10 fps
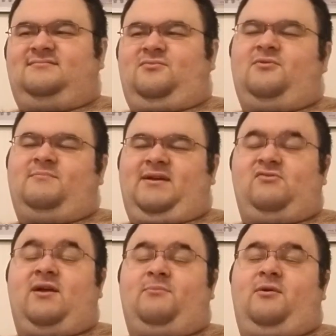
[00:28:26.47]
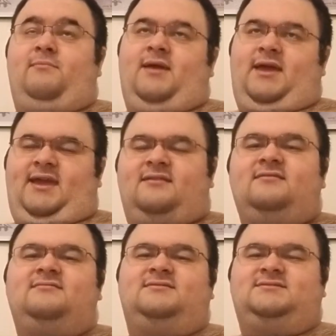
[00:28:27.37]
or my grandma made
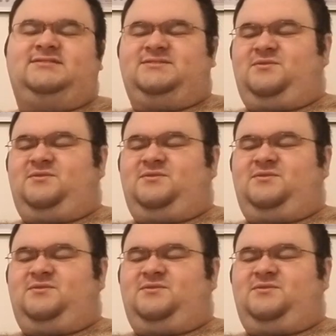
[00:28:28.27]
because she's no